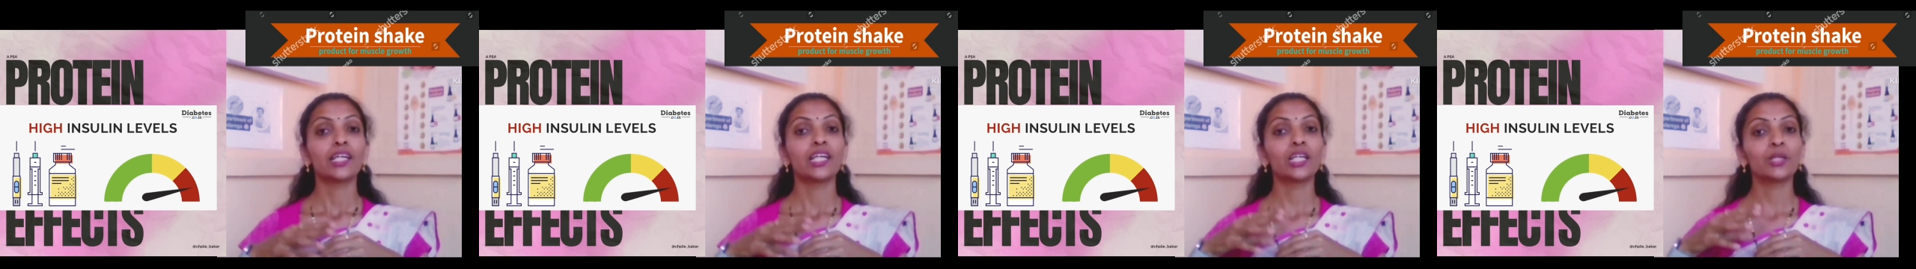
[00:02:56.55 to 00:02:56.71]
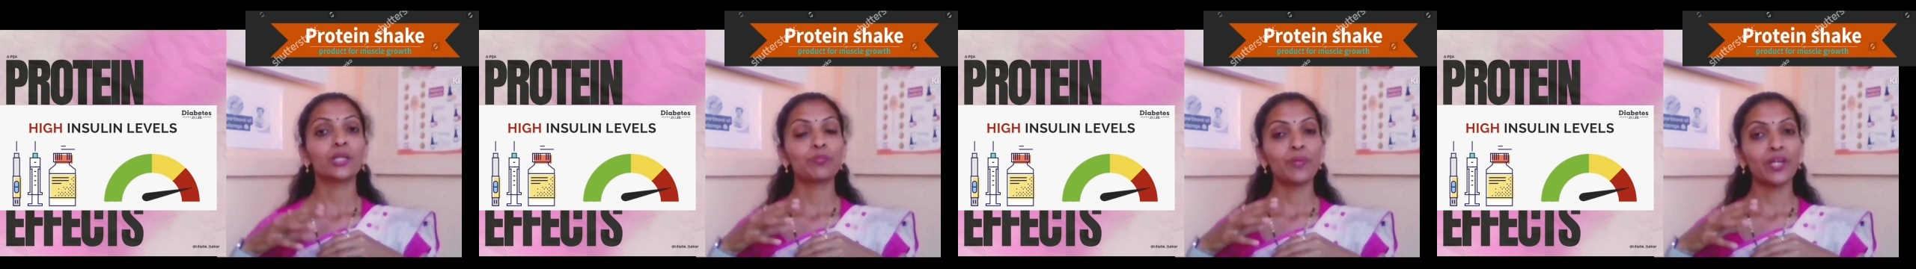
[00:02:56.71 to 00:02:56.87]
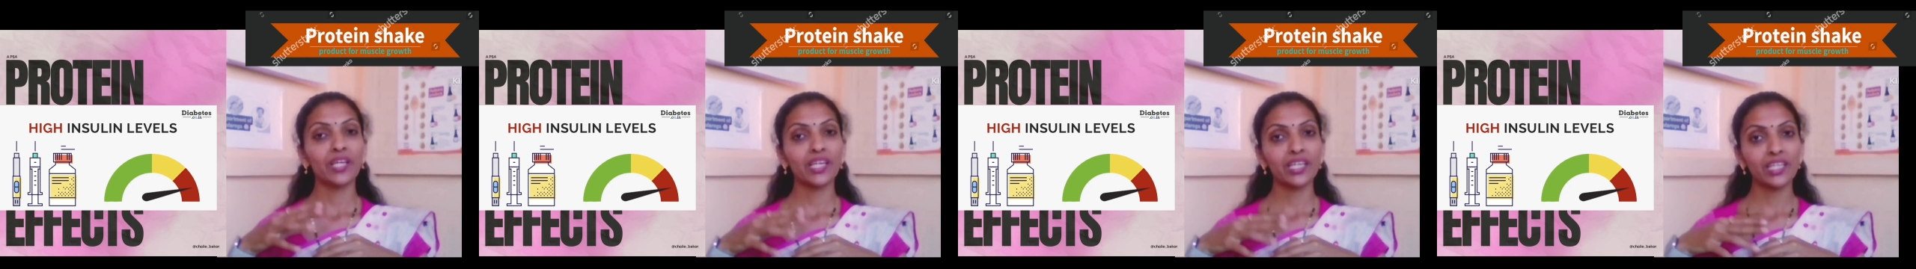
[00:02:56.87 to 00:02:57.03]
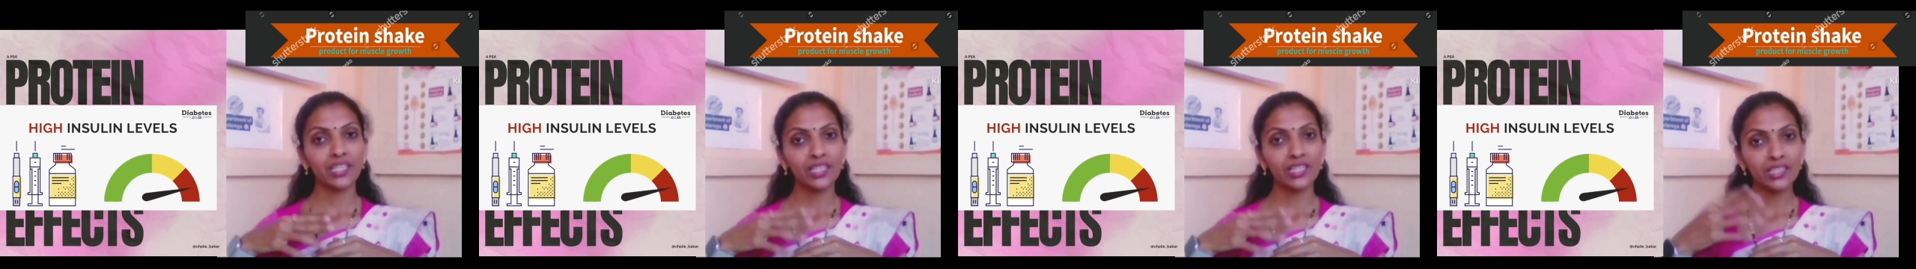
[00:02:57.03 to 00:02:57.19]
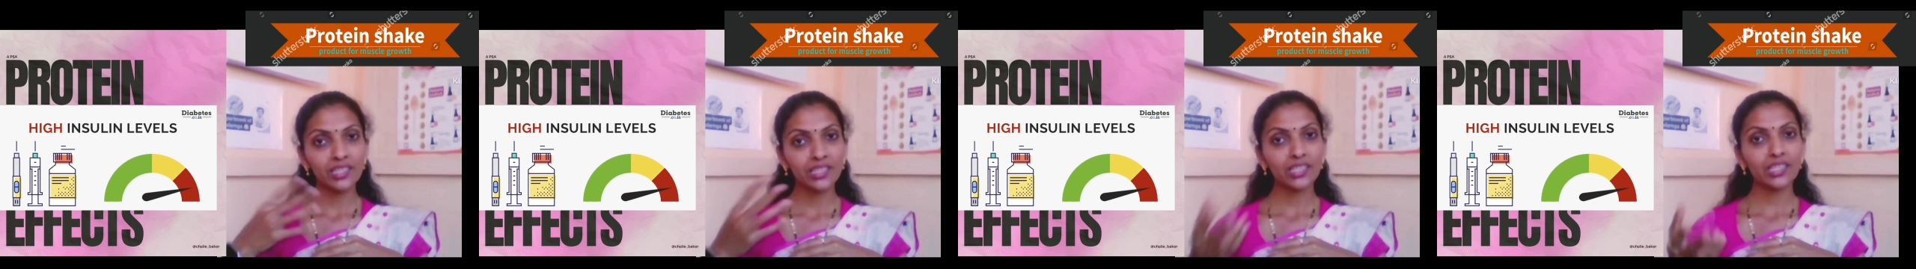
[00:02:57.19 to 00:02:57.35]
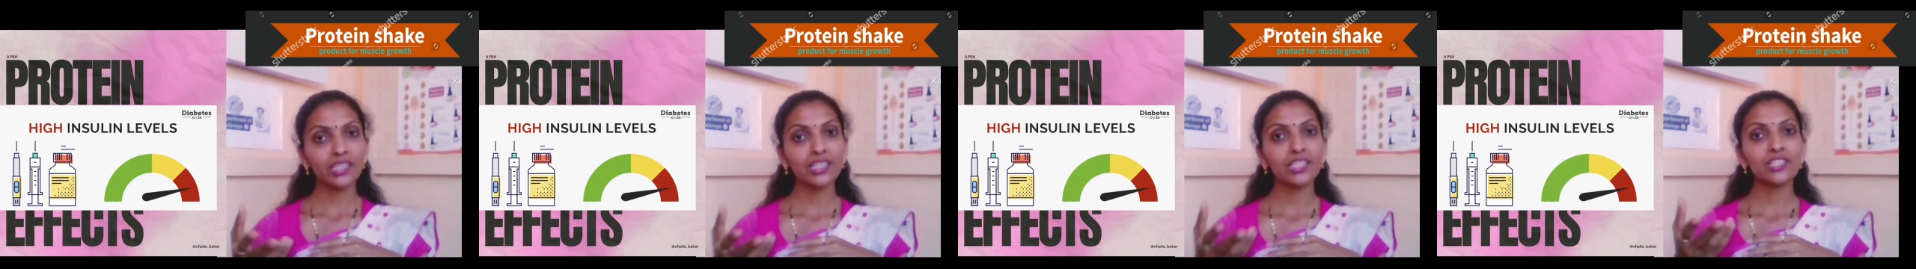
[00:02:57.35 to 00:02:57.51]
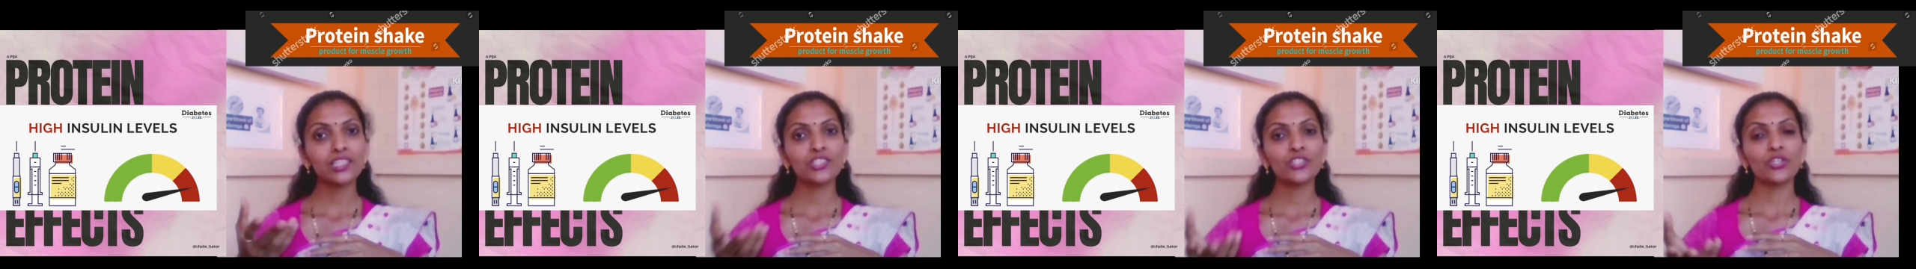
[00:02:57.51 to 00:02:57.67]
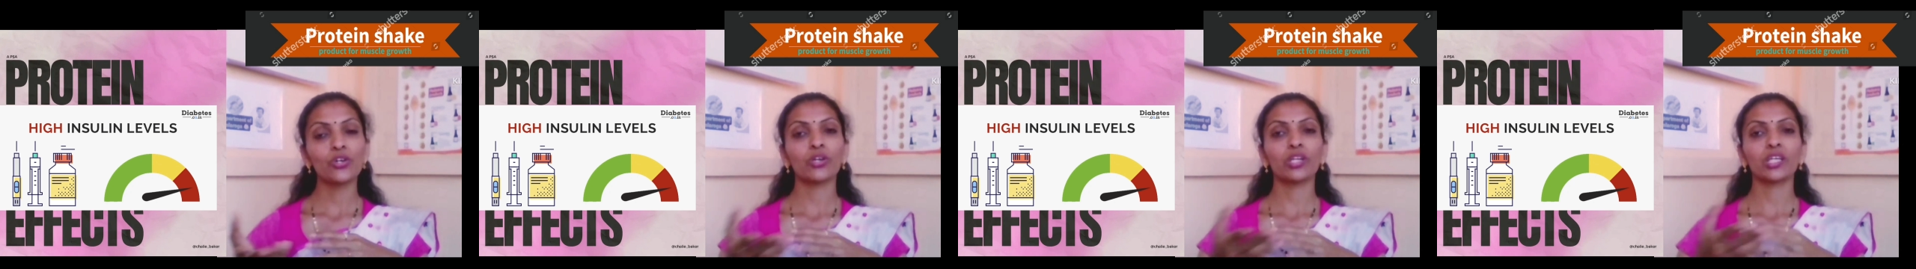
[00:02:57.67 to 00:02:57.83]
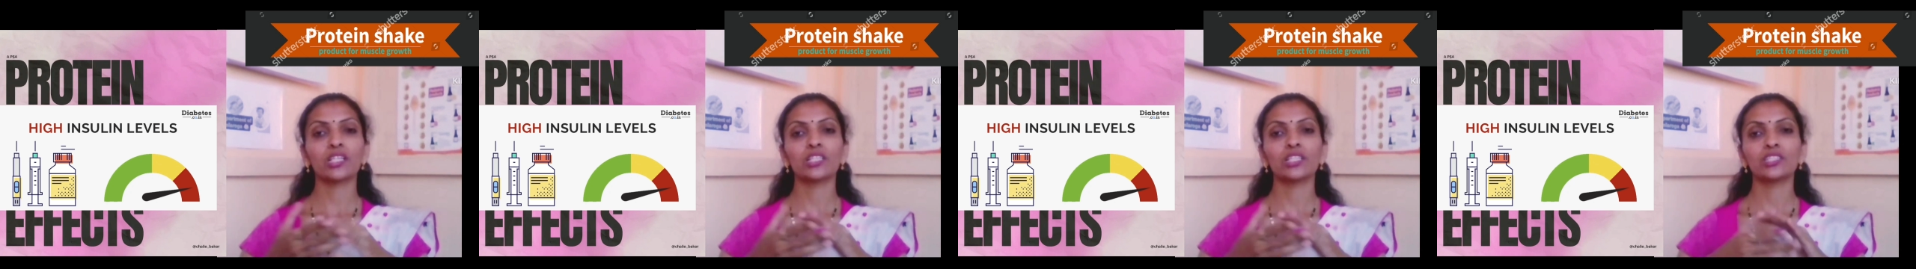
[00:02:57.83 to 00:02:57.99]
it may increase
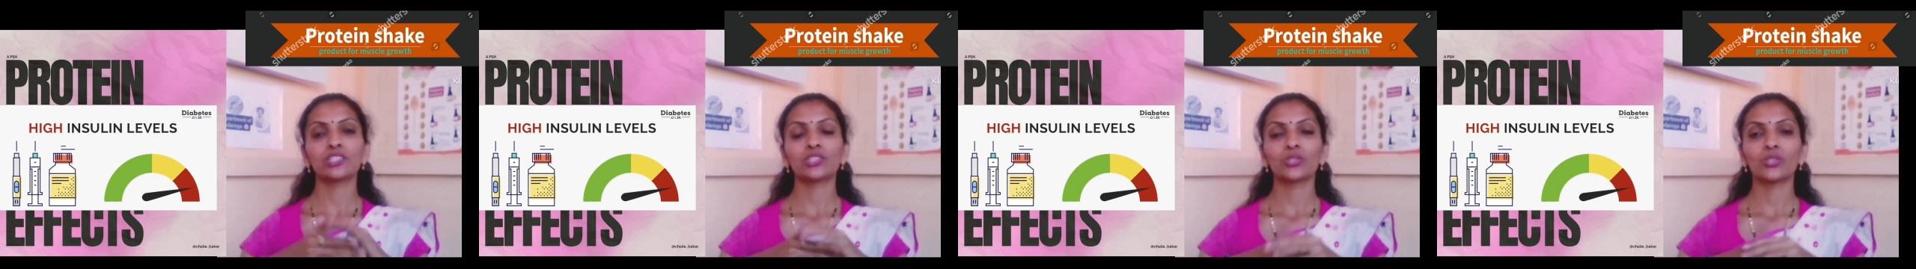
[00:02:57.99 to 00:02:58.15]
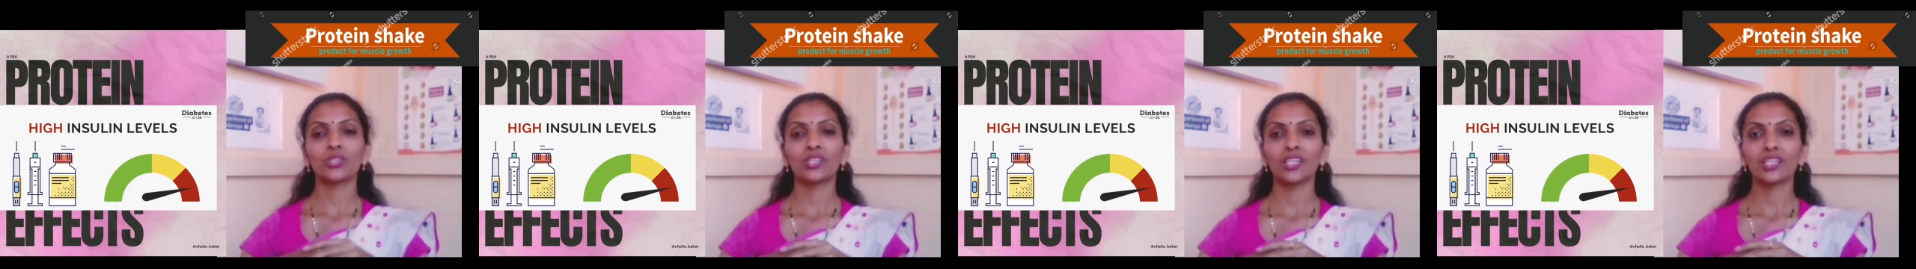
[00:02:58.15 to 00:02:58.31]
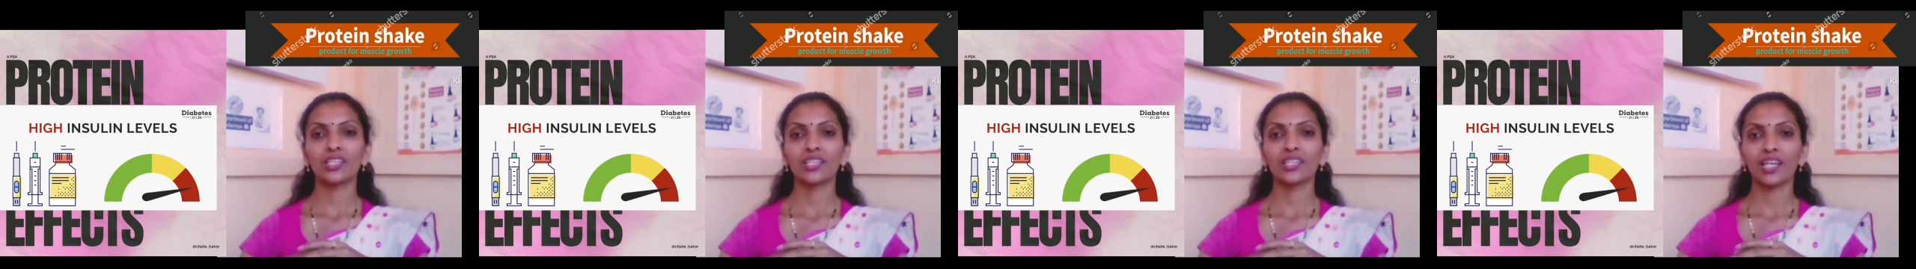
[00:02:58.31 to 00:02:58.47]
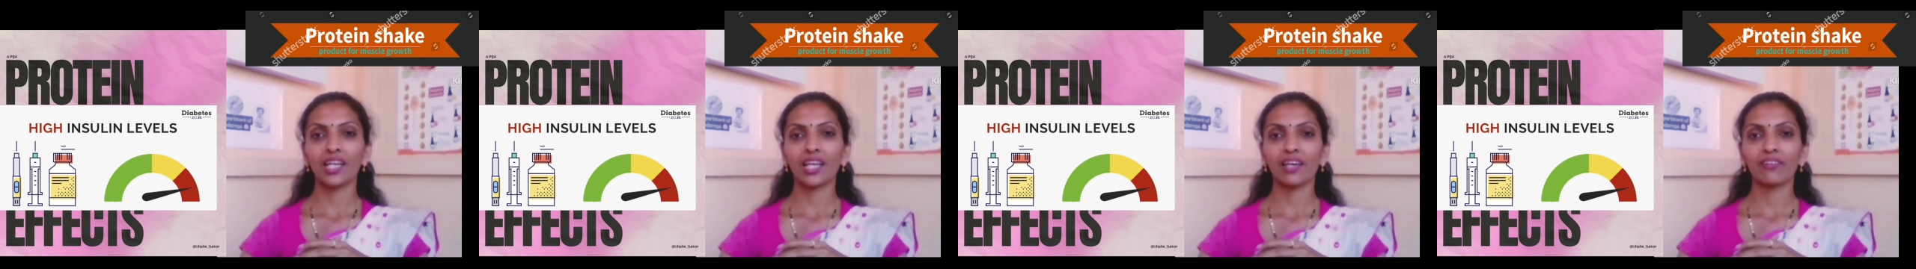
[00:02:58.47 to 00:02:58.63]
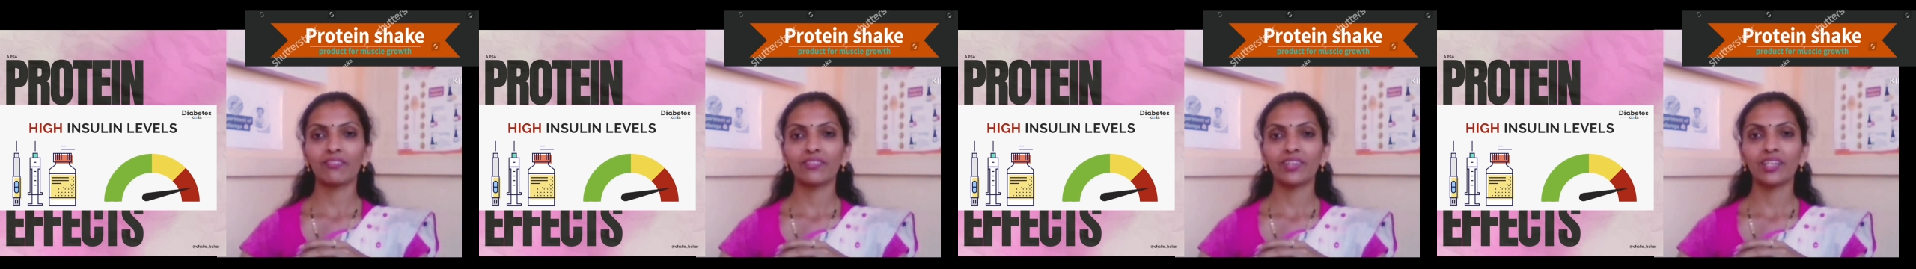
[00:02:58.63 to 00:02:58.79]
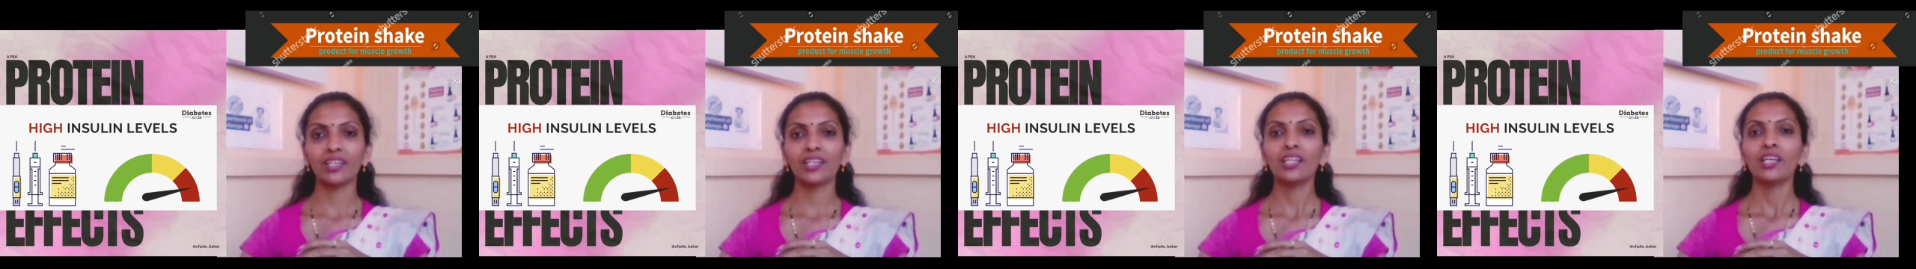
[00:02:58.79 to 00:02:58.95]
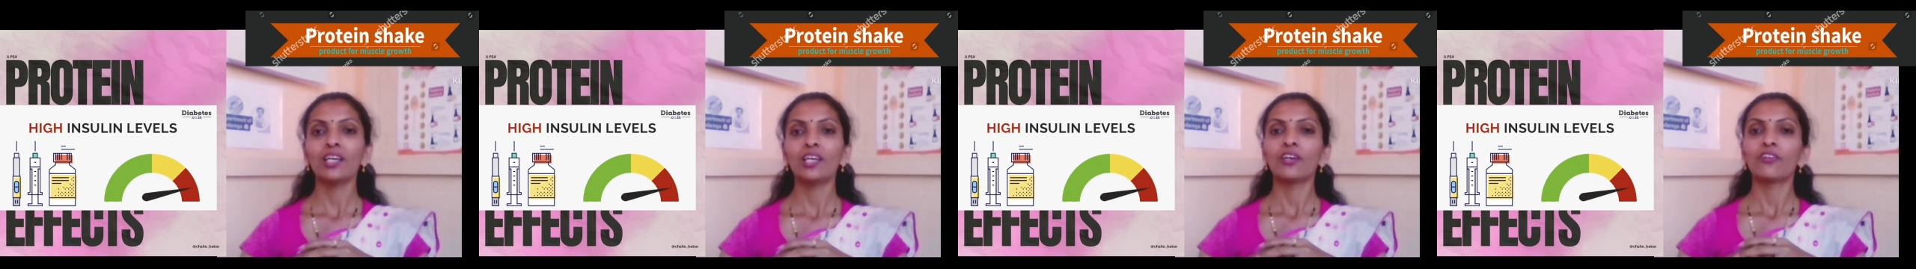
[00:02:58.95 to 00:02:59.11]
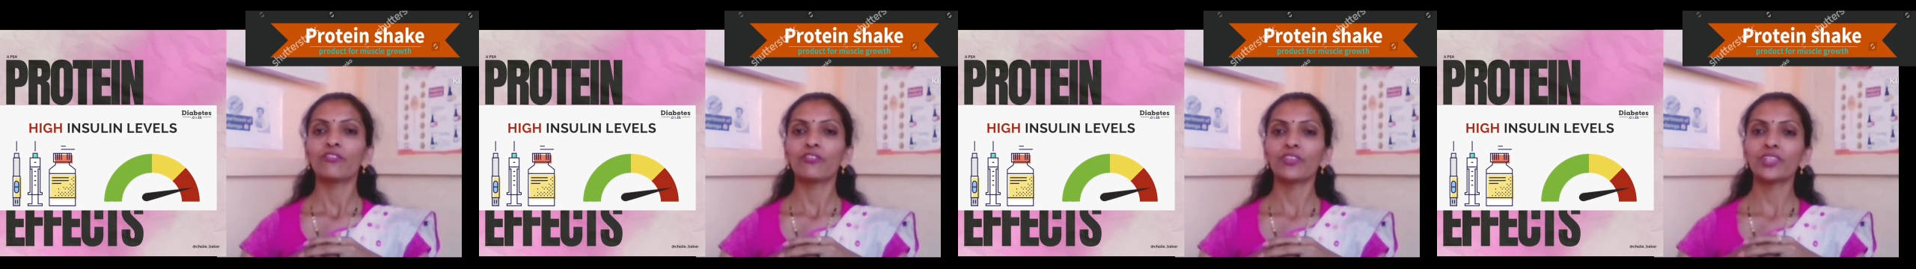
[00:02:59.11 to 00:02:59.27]
your insulin level